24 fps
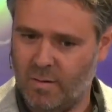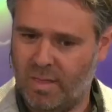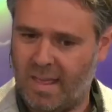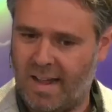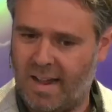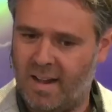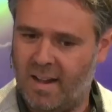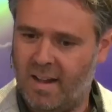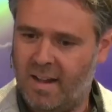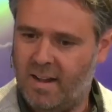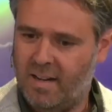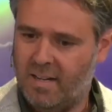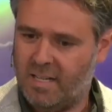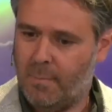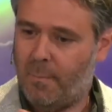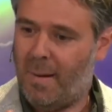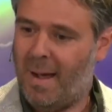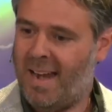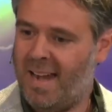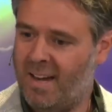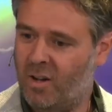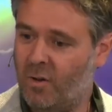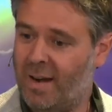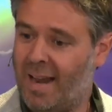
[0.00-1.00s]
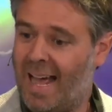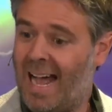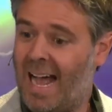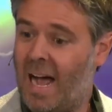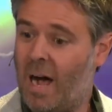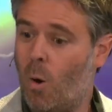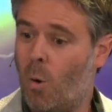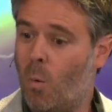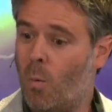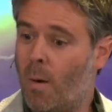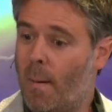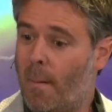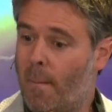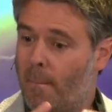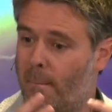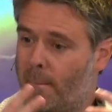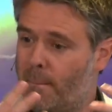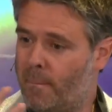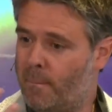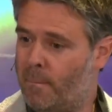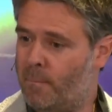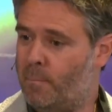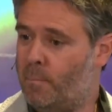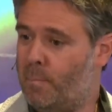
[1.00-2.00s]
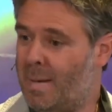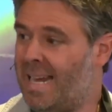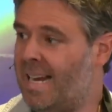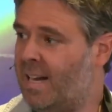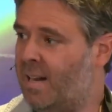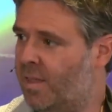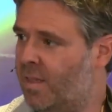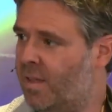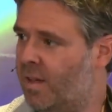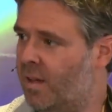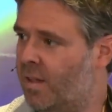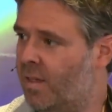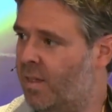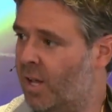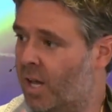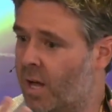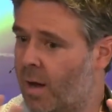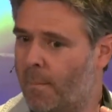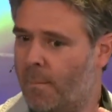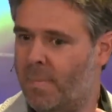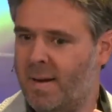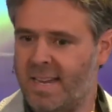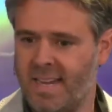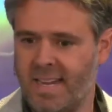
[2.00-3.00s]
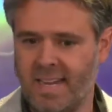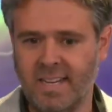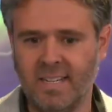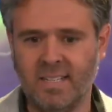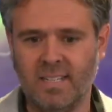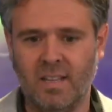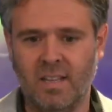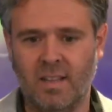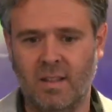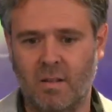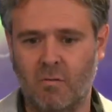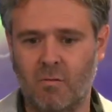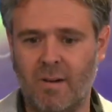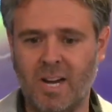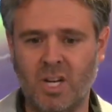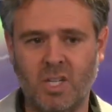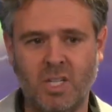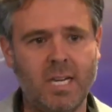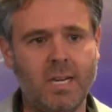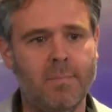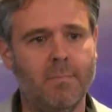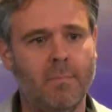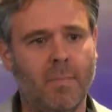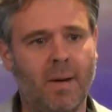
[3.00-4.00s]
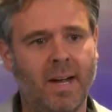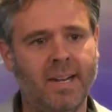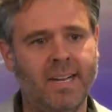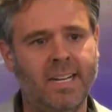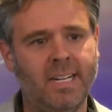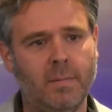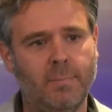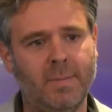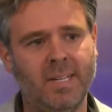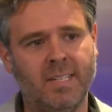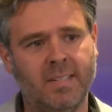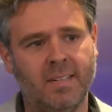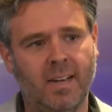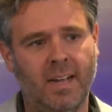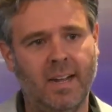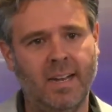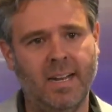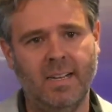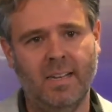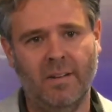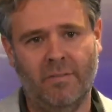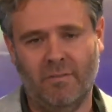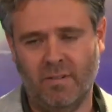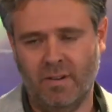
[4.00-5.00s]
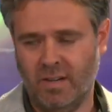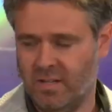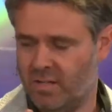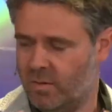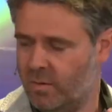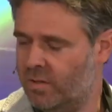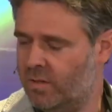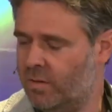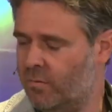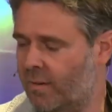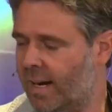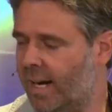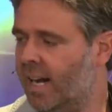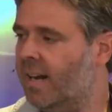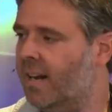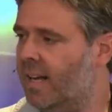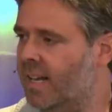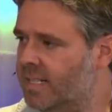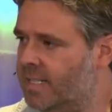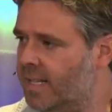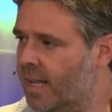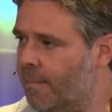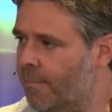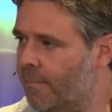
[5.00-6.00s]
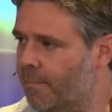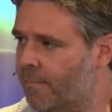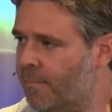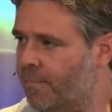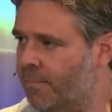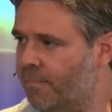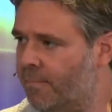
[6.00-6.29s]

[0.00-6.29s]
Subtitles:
that depending on how big the company is, the regime might need to be slightly different to recognize that.